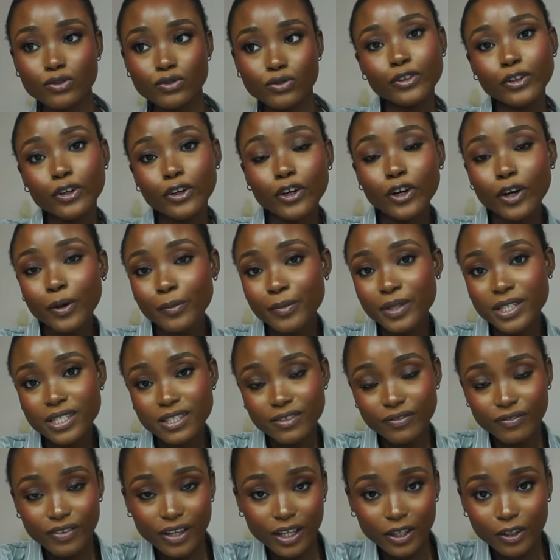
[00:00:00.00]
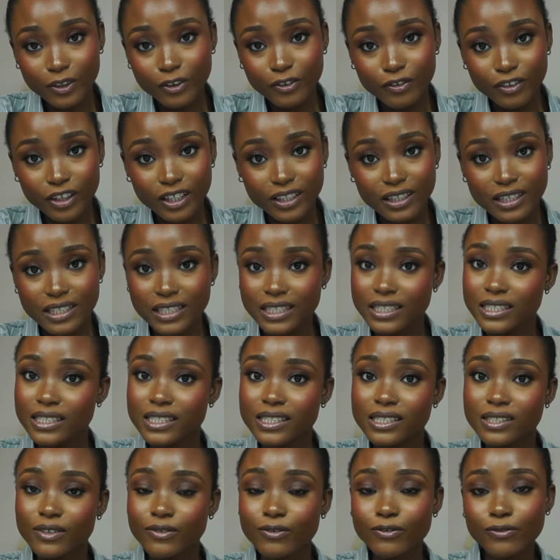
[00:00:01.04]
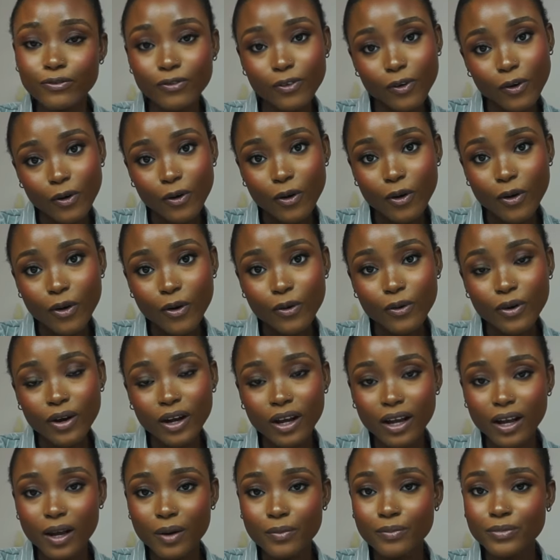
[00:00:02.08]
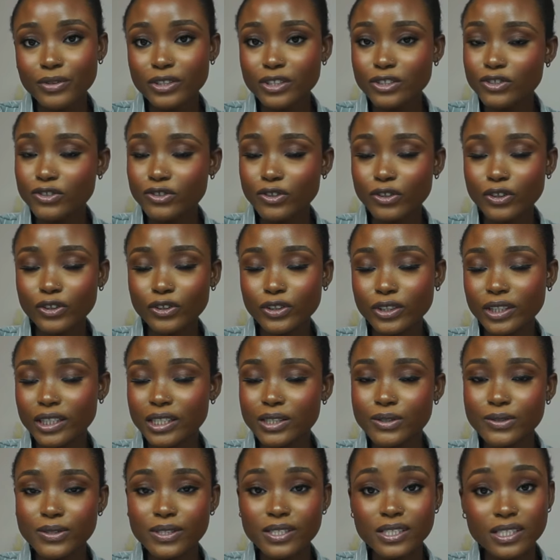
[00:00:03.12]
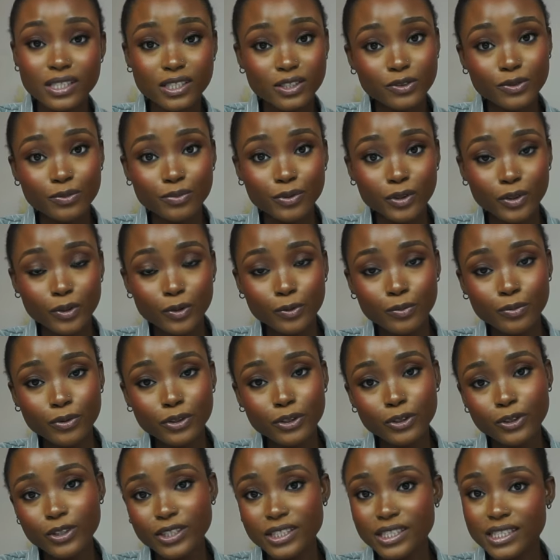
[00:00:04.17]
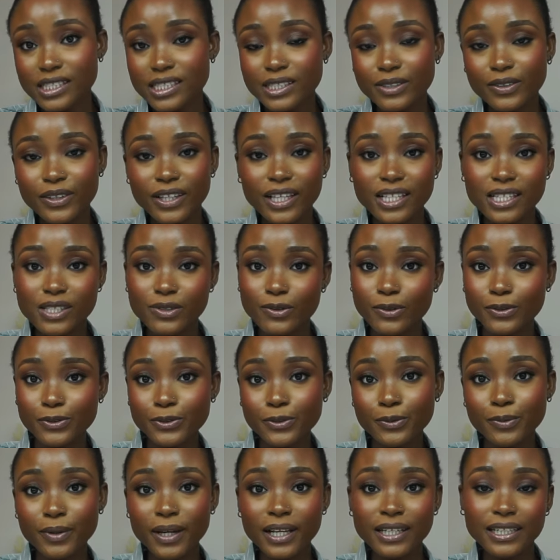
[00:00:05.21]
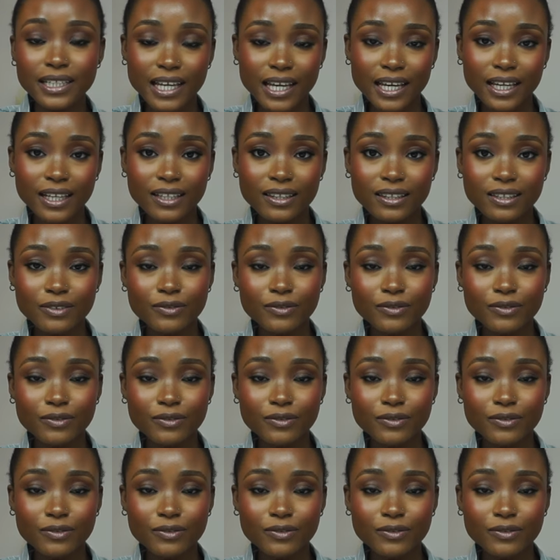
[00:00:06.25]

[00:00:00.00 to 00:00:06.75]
If you're coming to Vancouver this fall, I'm pretty sure it will still be open because it's still here till October 9th.